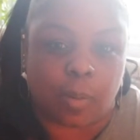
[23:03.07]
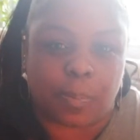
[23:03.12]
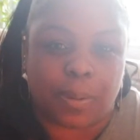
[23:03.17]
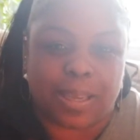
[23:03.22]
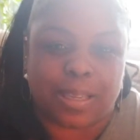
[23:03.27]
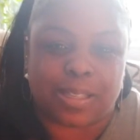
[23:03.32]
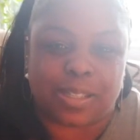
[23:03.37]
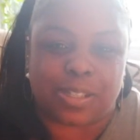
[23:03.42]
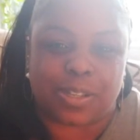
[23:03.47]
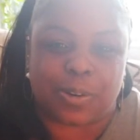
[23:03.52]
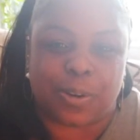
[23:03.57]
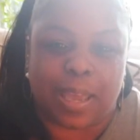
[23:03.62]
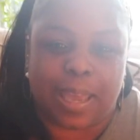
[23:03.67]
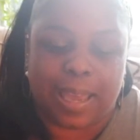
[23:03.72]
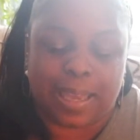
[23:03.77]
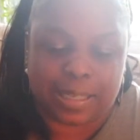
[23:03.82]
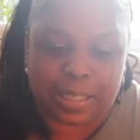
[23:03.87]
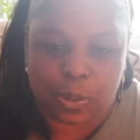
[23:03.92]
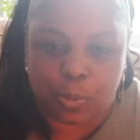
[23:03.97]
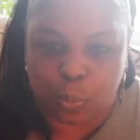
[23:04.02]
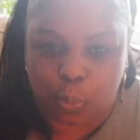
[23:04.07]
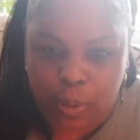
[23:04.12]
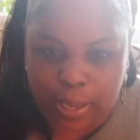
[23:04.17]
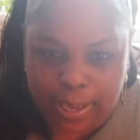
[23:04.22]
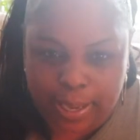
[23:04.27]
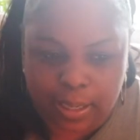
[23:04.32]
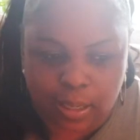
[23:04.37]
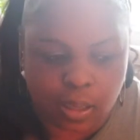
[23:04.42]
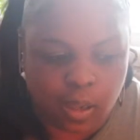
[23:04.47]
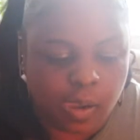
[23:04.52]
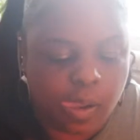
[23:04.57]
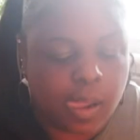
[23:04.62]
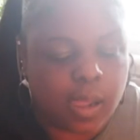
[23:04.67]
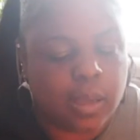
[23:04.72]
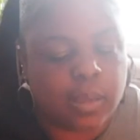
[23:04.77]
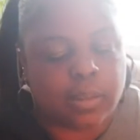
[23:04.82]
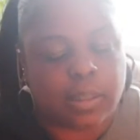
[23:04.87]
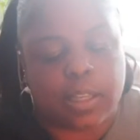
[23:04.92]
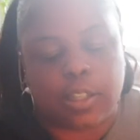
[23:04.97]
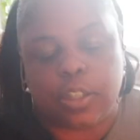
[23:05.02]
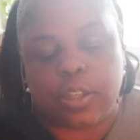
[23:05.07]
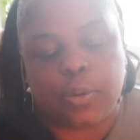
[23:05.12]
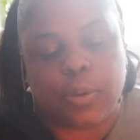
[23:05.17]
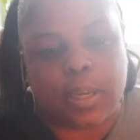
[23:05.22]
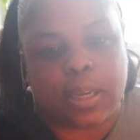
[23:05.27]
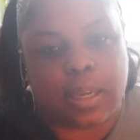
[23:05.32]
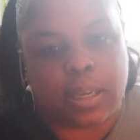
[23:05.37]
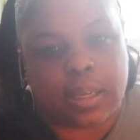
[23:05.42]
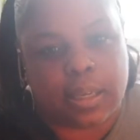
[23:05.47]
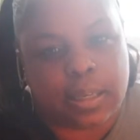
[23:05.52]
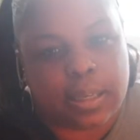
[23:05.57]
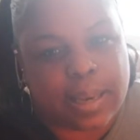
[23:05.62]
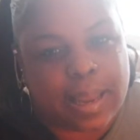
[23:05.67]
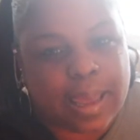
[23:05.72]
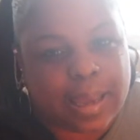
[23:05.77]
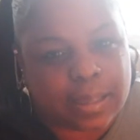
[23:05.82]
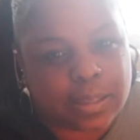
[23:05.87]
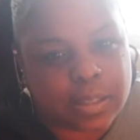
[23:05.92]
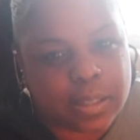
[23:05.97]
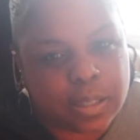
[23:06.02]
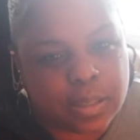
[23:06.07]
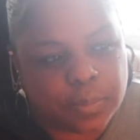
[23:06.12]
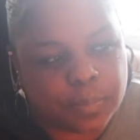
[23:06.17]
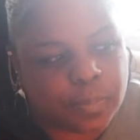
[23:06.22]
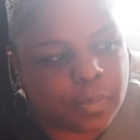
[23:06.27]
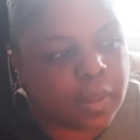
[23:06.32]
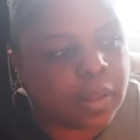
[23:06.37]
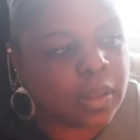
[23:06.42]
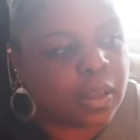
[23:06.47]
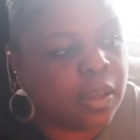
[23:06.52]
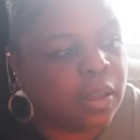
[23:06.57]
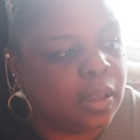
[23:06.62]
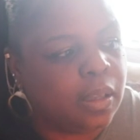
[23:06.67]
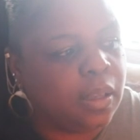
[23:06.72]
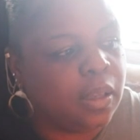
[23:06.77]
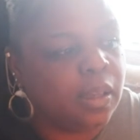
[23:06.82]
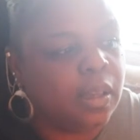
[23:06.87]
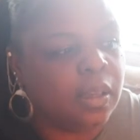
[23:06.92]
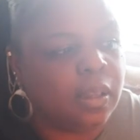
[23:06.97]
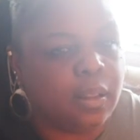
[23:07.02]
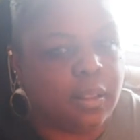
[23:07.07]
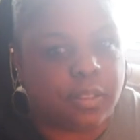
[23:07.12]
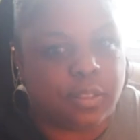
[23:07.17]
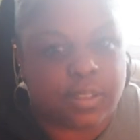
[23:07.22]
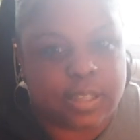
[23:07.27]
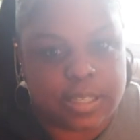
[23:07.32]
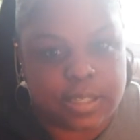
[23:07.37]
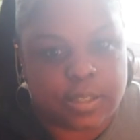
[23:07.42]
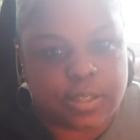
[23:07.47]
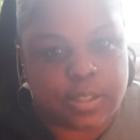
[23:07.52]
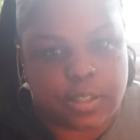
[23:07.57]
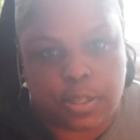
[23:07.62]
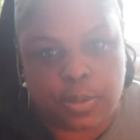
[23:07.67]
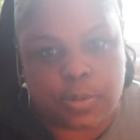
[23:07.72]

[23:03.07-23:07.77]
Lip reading: but is there any way that you can connect these two